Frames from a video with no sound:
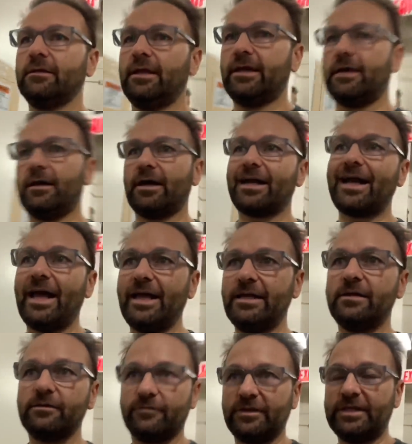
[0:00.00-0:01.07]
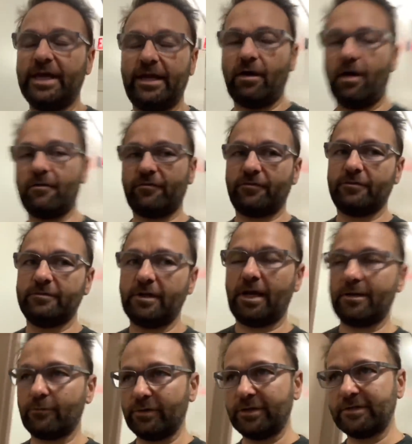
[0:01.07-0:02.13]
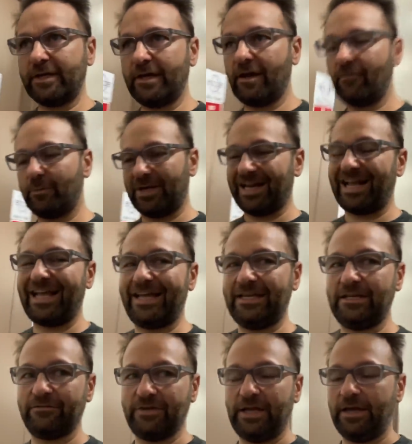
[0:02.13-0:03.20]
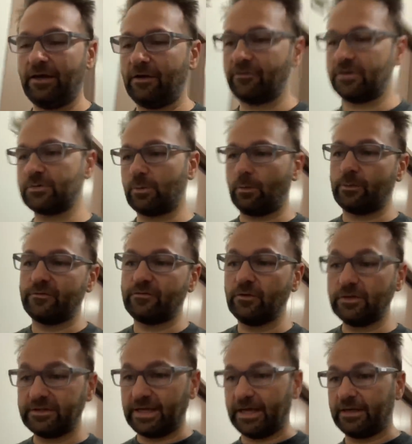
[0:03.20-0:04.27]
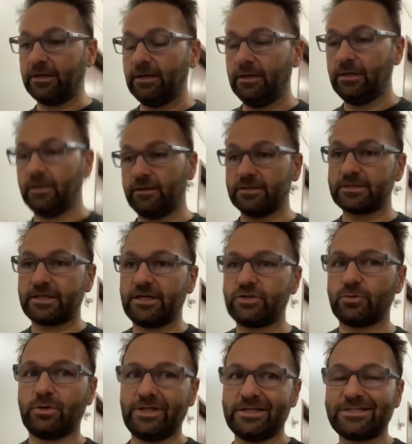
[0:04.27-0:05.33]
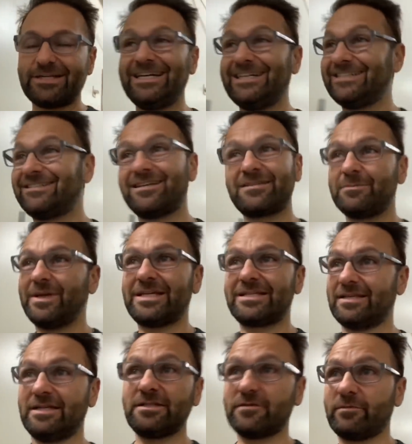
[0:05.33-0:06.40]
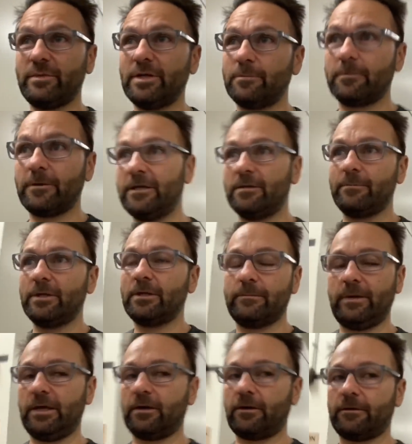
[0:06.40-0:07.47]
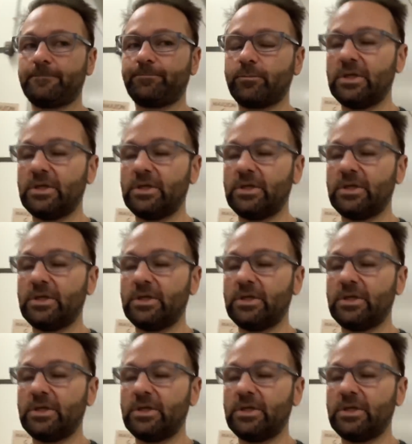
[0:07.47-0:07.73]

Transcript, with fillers: a kind of a day off. Not a real day off, but a kind of a day off. Because what we've looked at in the schedule is, it doesn't make sense for me to play the Millie Maker.